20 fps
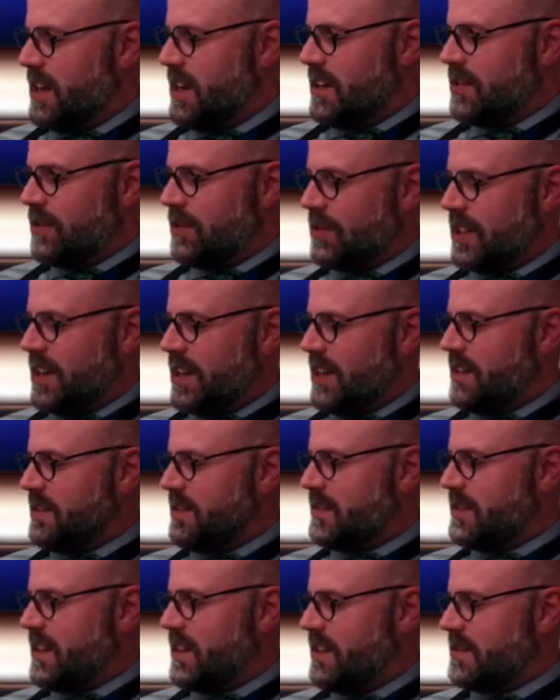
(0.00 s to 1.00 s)
Don't they
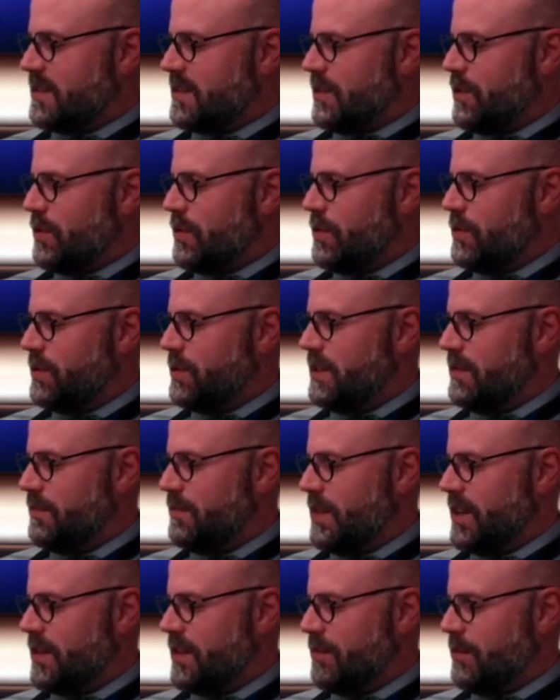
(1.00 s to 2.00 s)
taste a whole heap
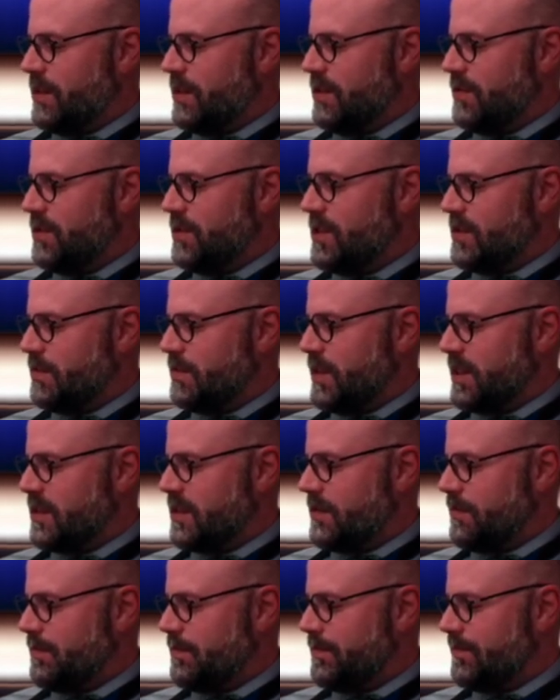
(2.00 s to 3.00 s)
better when you've just picked
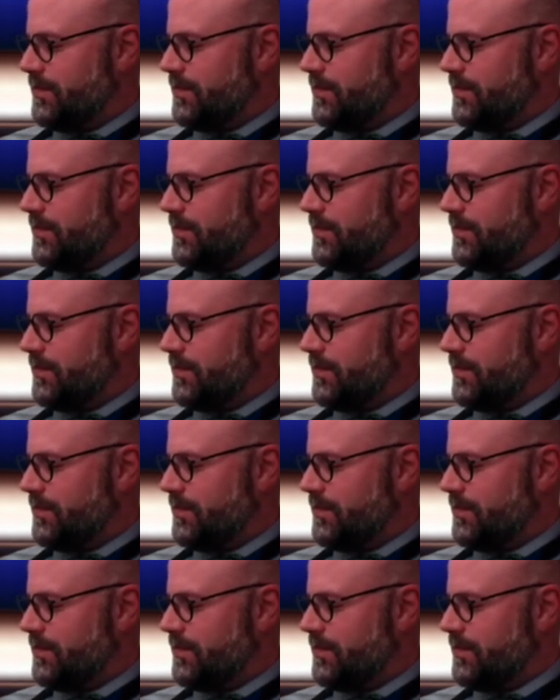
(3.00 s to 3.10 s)
them?